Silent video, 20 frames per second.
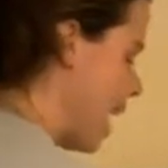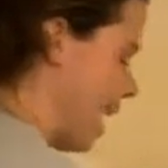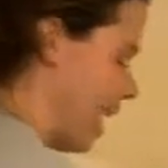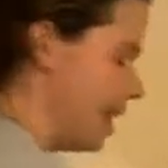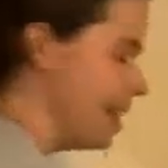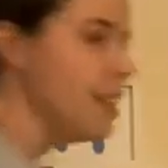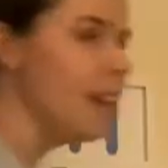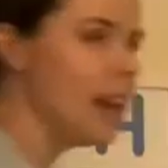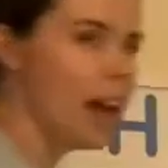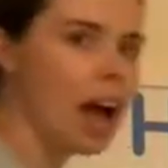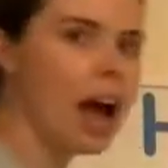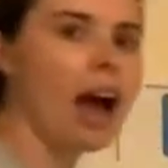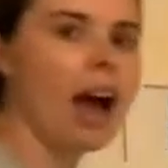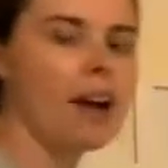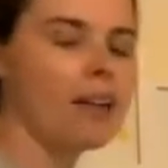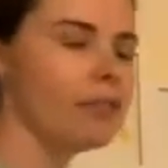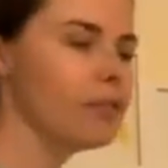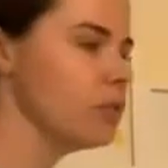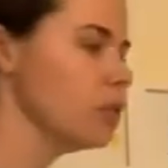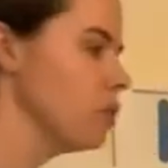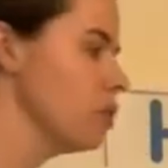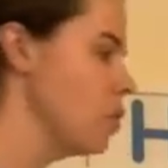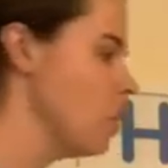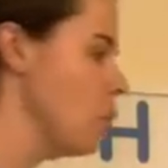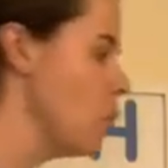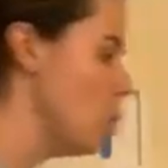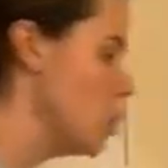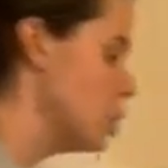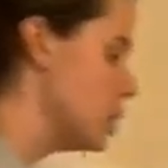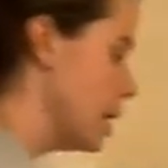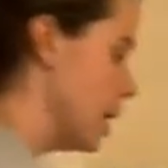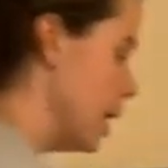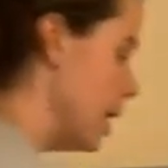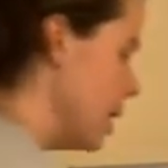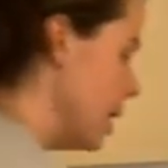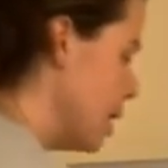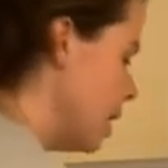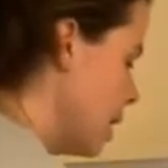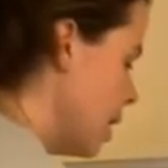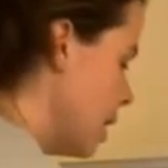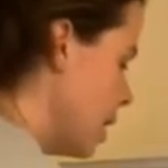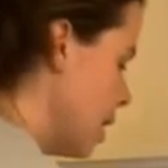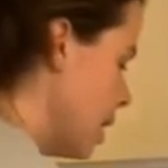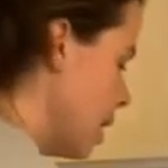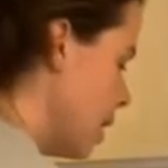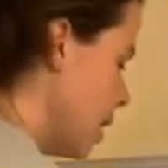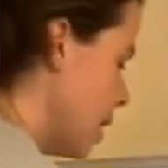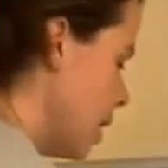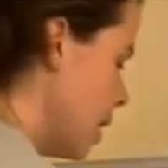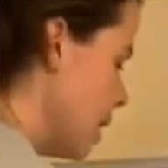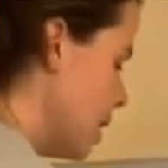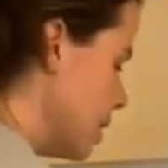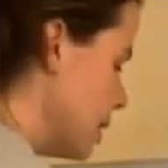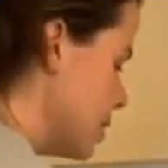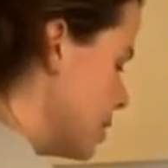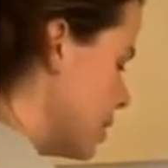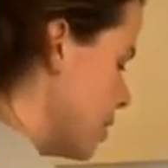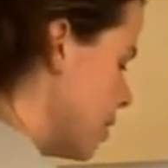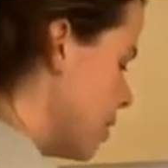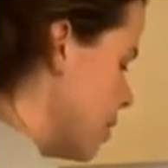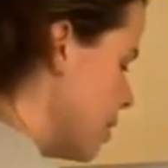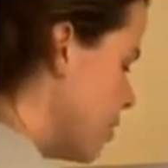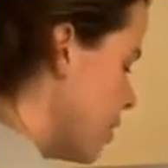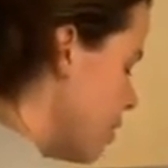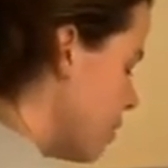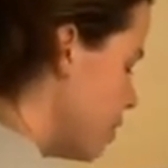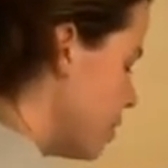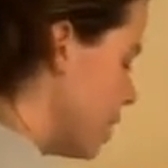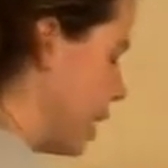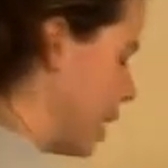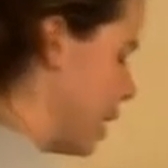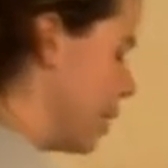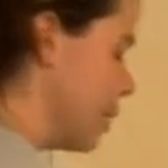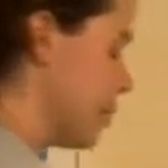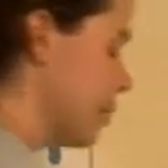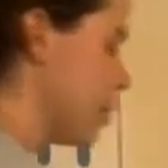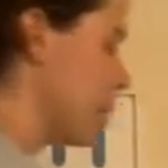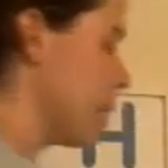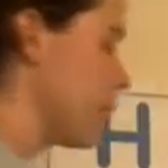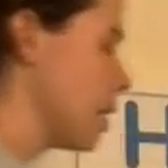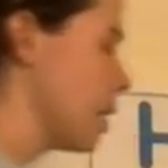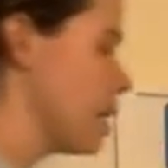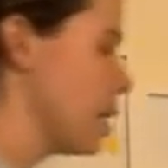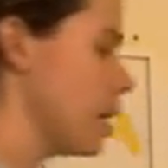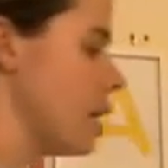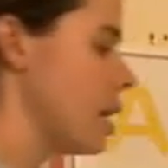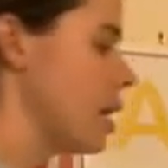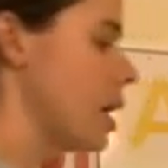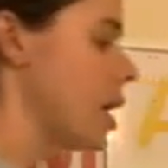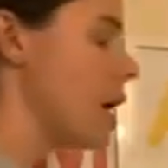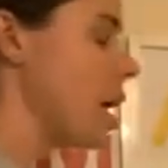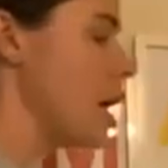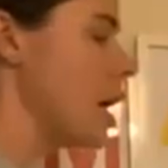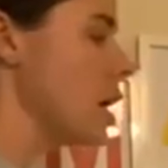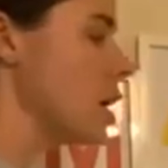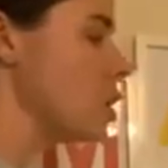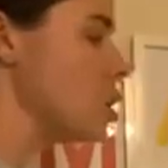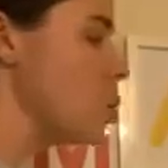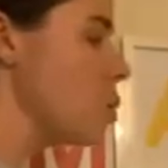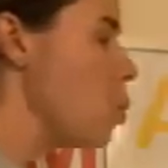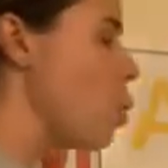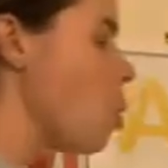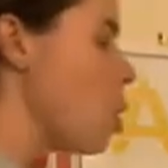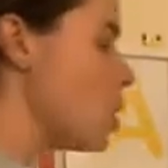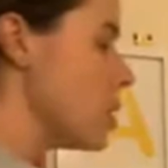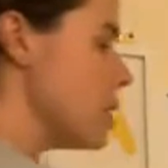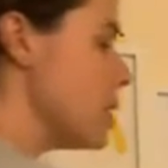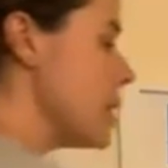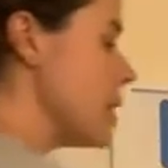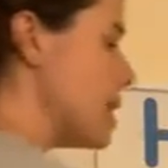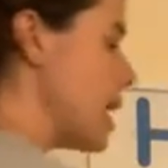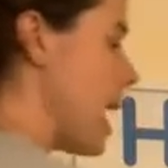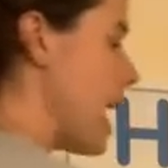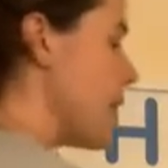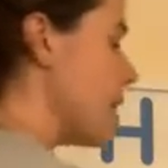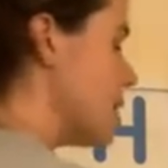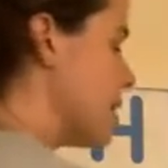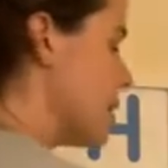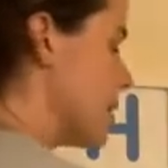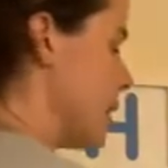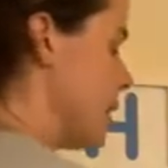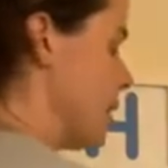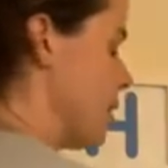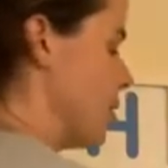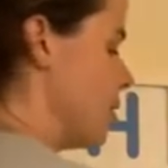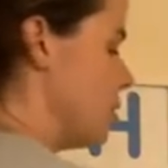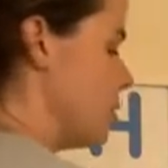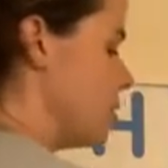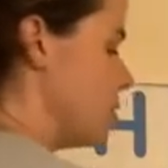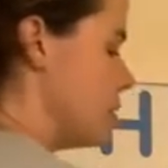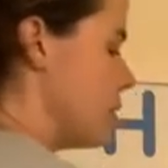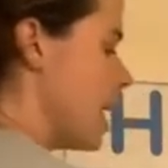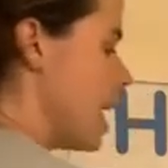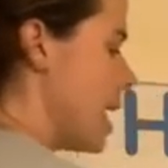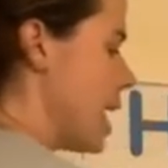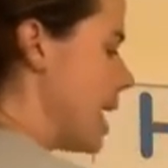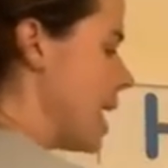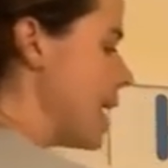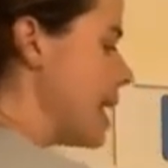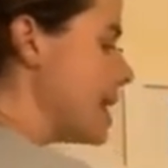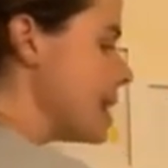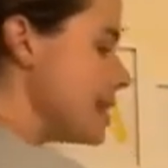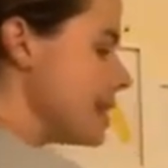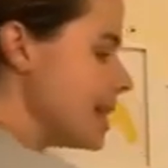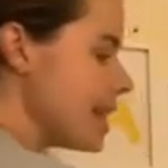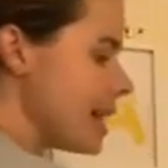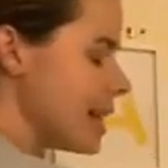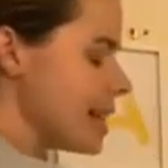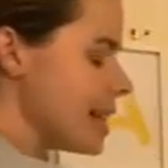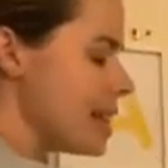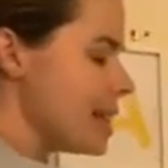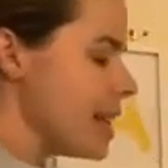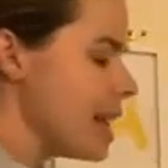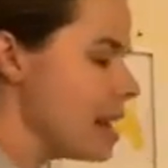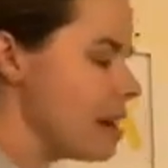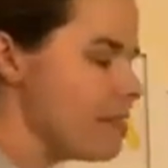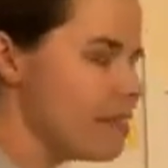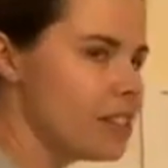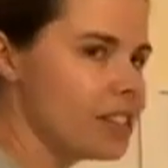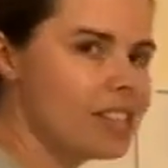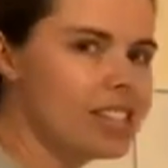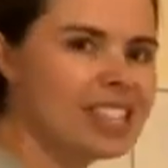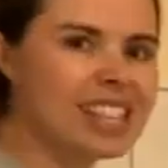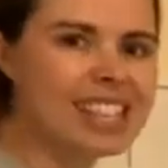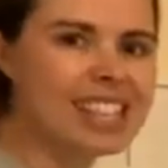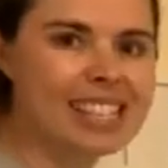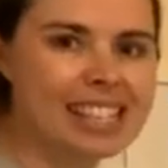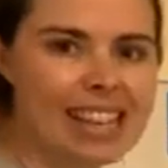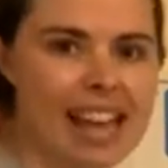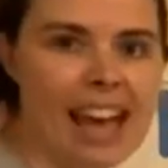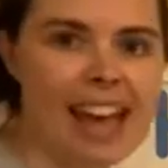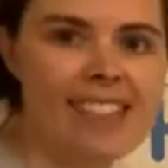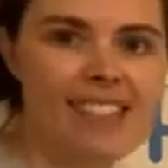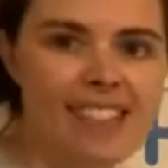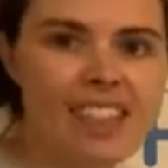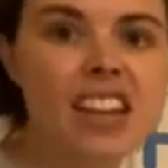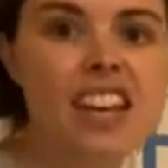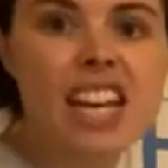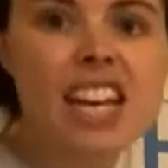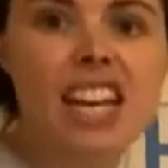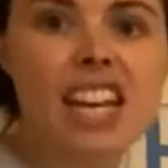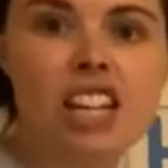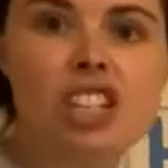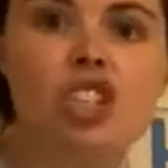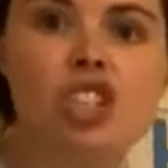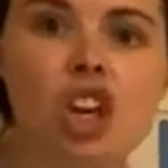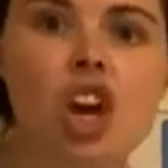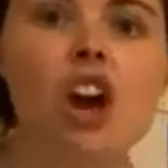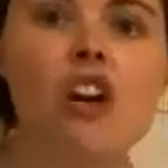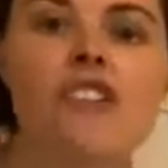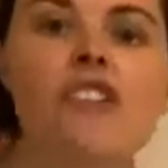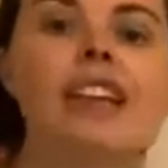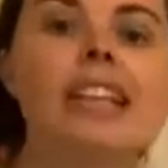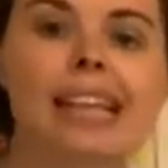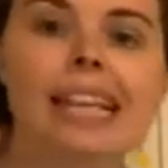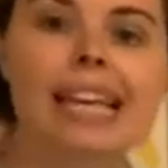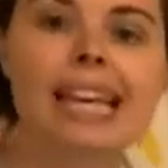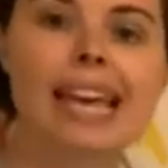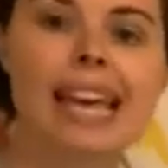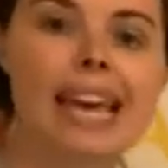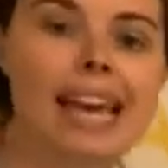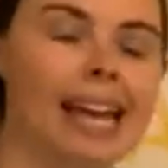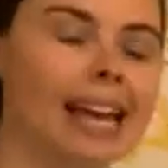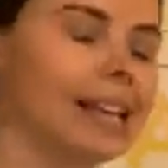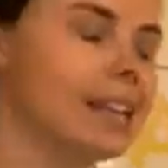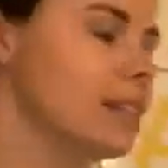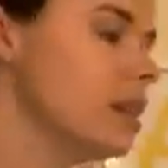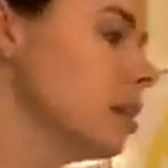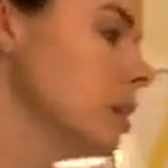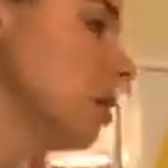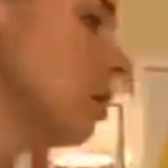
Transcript: 10 after 40 is 50. So what it's asking us, is it nearer to the 10 that it is currently in,